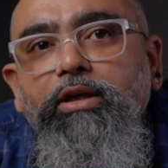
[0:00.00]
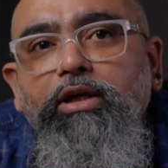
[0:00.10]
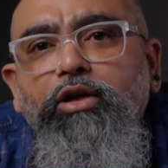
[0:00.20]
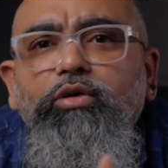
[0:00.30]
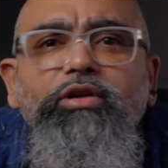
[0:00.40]

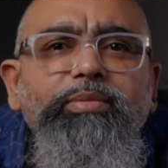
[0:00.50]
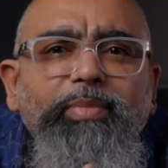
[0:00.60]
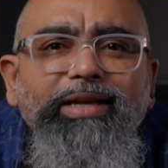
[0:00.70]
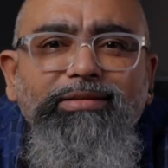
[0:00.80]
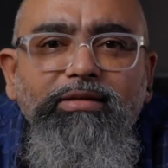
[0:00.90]
the
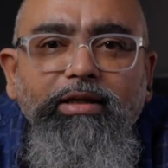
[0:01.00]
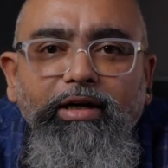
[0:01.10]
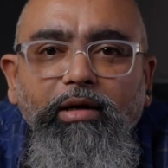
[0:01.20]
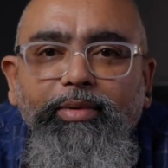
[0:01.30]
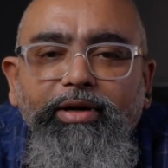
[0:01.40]
space is a
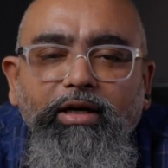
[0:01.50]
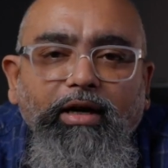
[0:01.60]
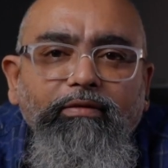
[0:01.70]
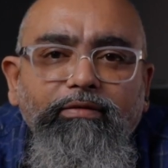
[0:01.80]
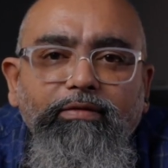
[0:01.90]
little bit
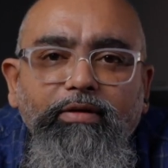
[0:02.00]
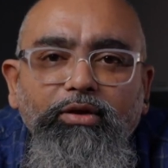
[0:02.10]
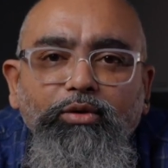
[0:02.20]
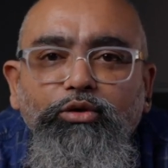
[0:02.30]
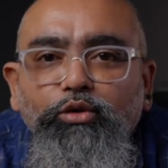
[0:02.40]
tough
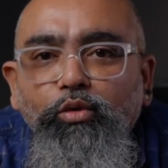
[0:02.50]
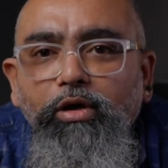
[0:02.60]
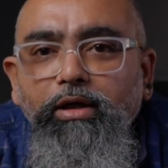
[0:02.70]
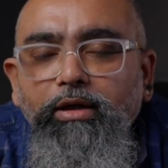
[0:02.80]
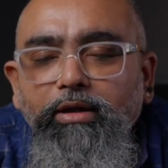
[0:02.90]
to shoot,